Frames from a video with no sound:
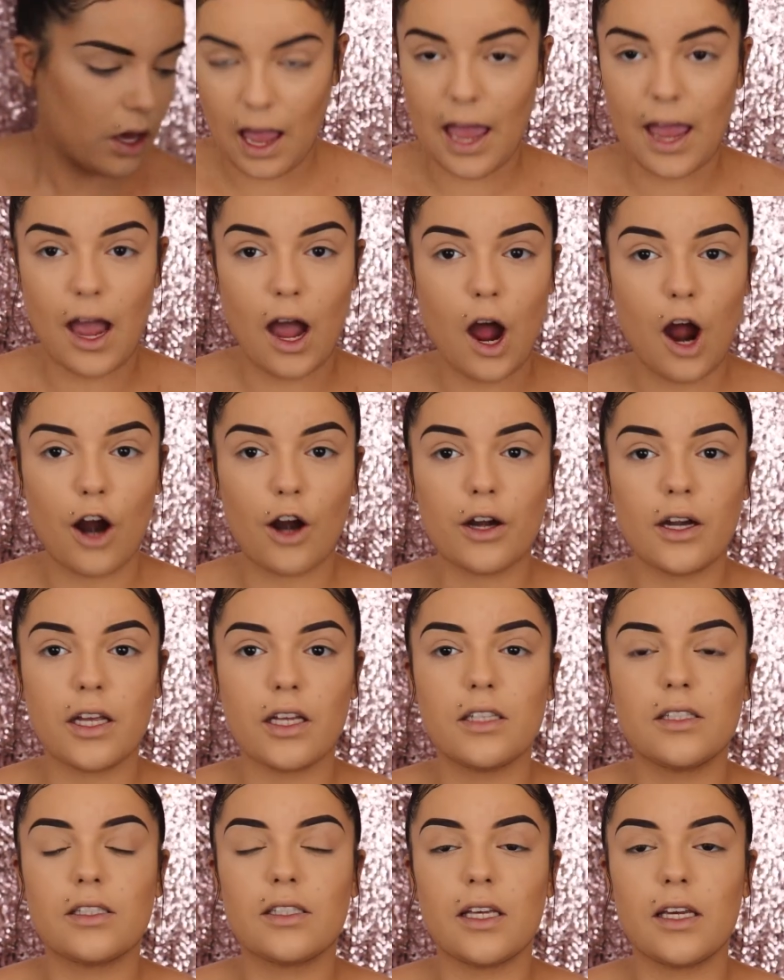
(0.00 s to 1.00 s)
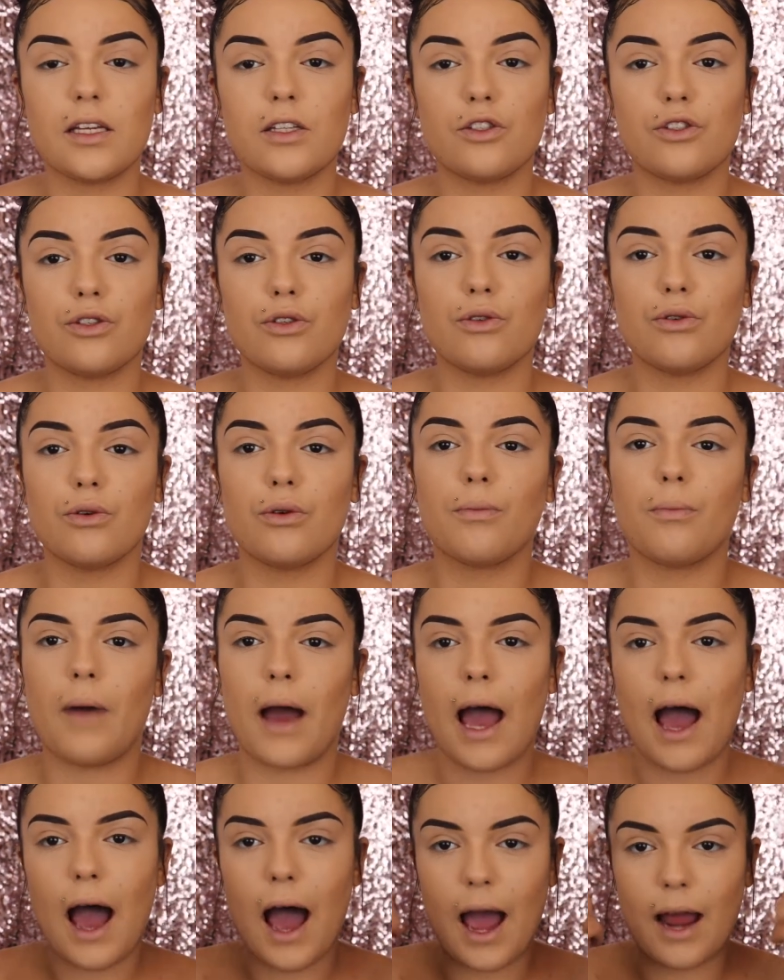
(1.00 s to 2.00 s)
I already did do
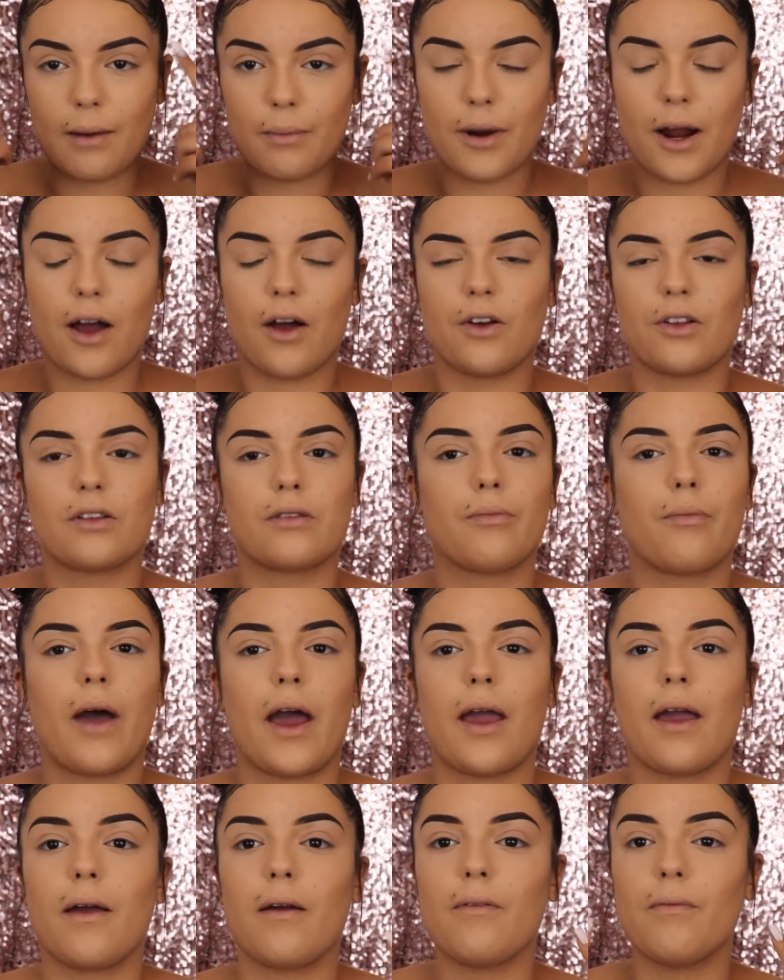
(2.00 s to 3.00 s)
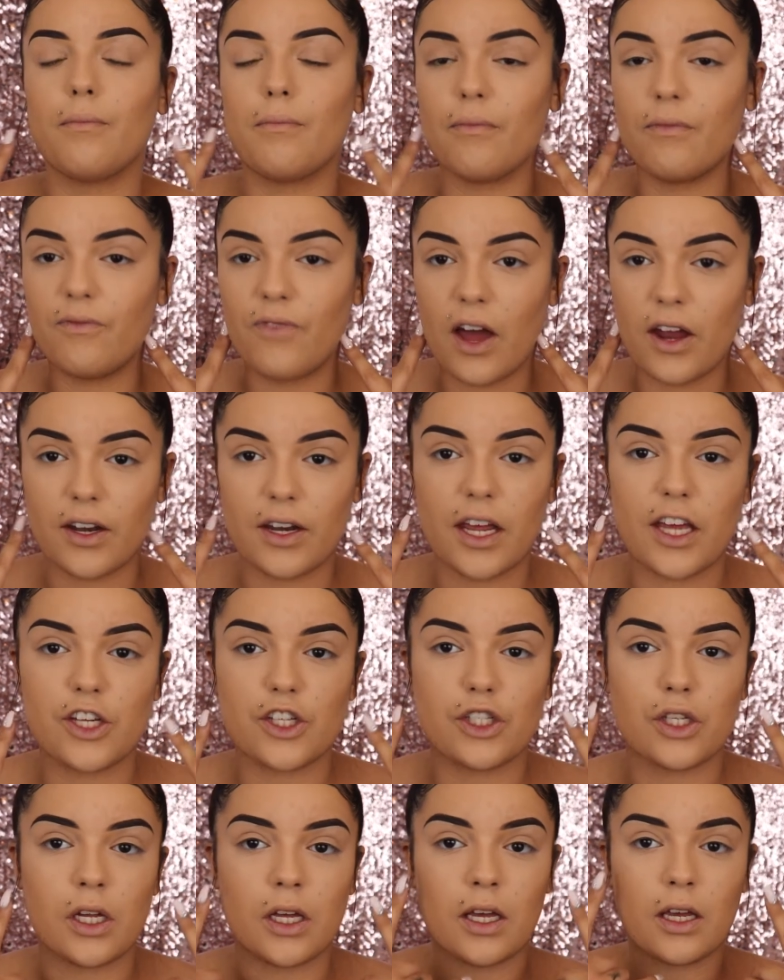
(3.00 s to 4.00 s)
my eyebrows, my
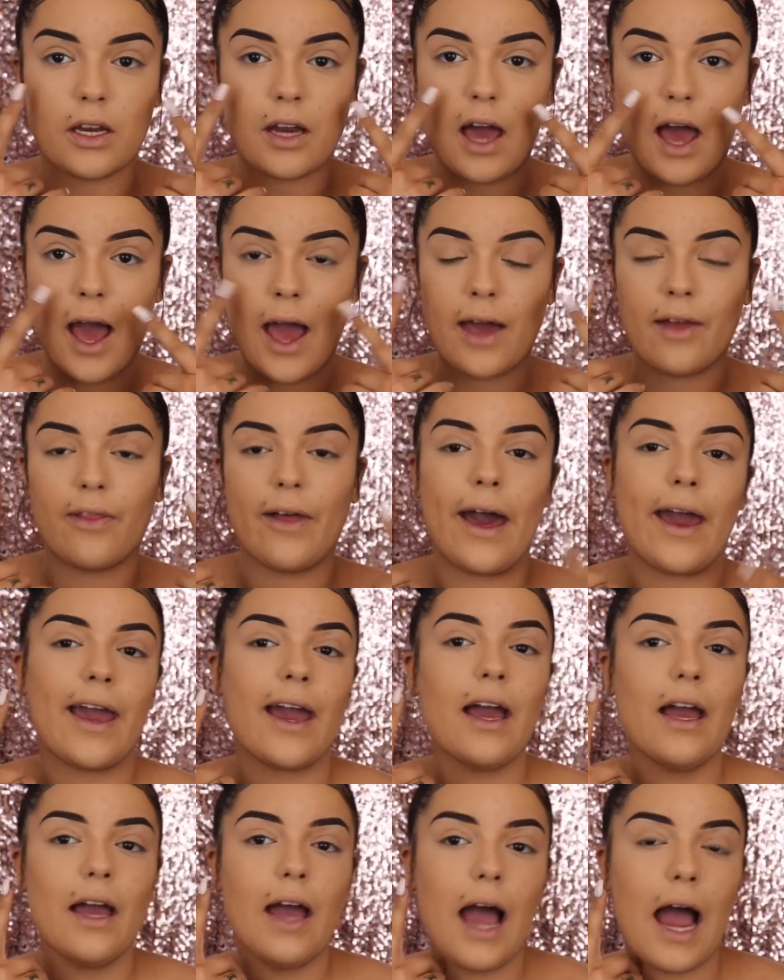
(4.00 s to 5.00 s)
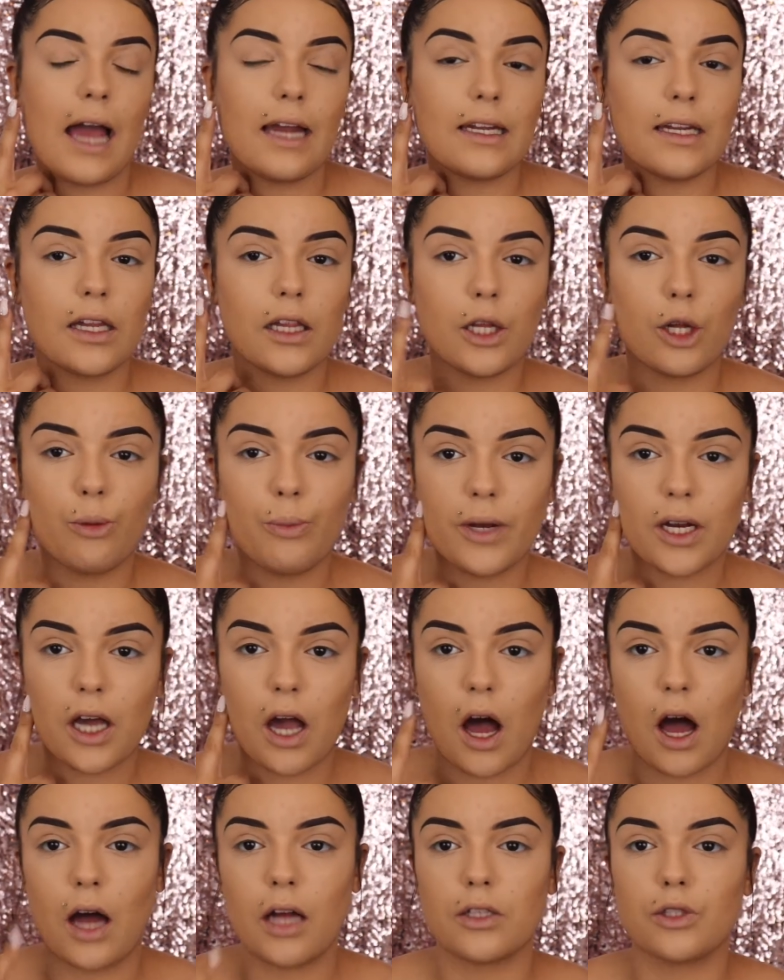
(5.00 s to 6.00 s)
foundation, highlight. I did a little bit of
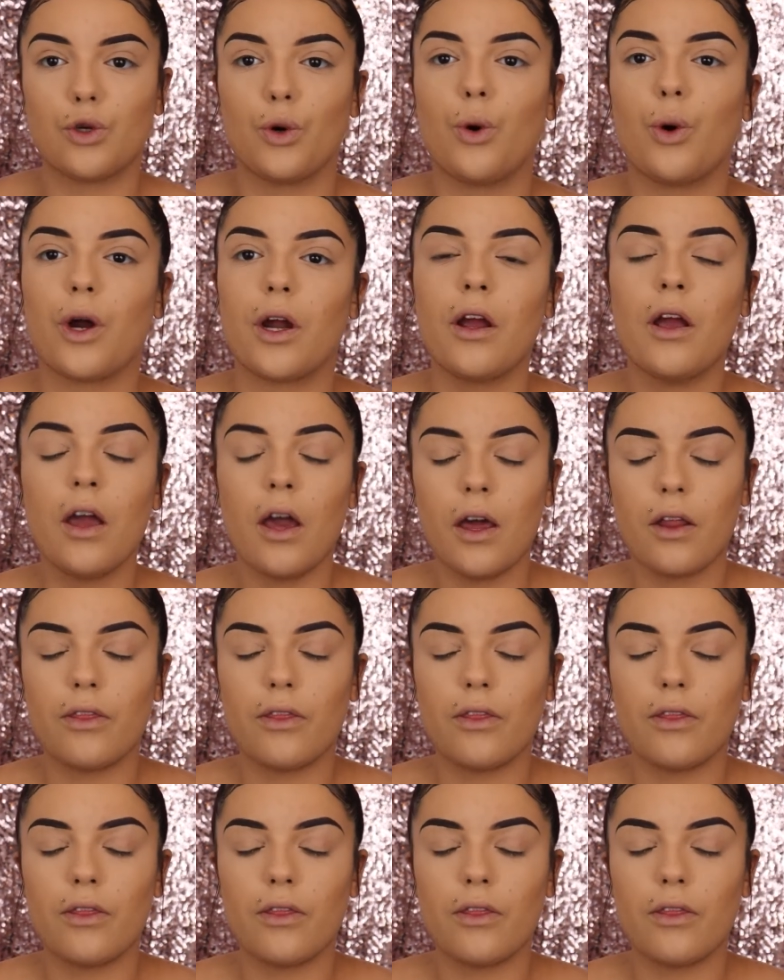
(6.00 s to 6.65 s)
contour.